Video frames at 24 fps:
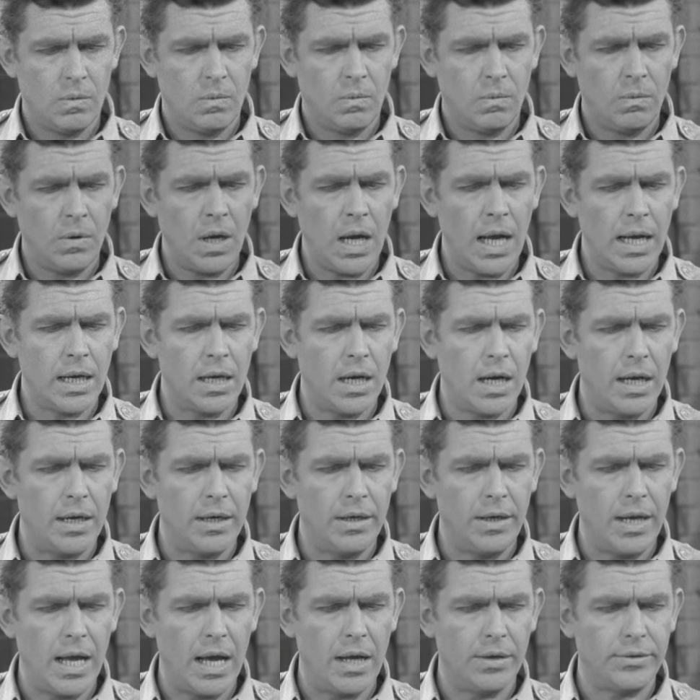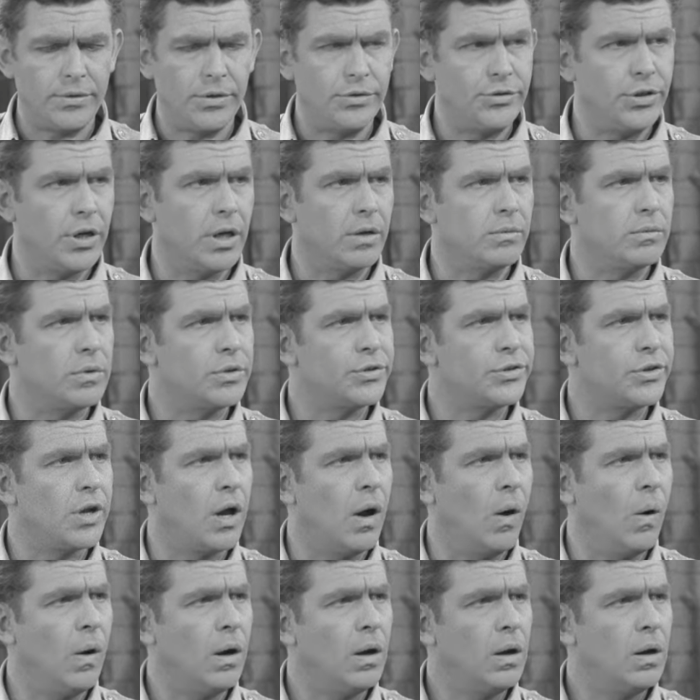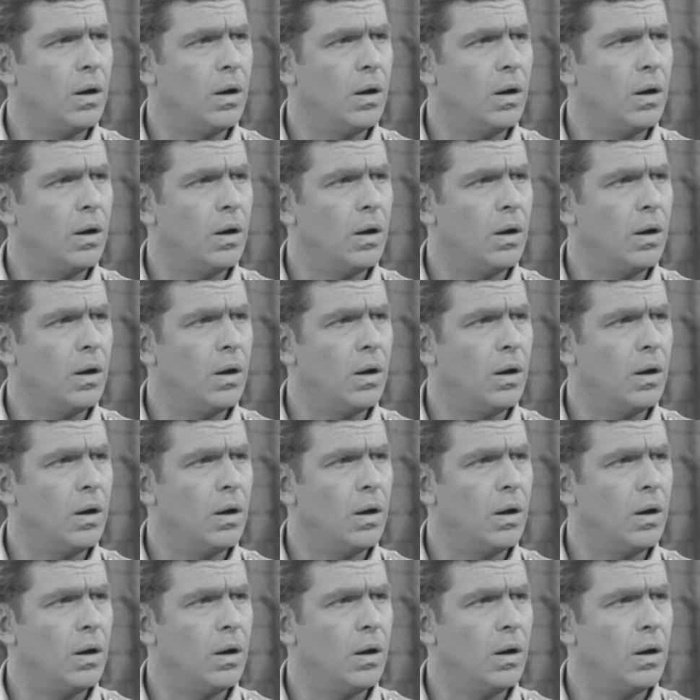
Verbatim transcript: Well, I got it down at the general store.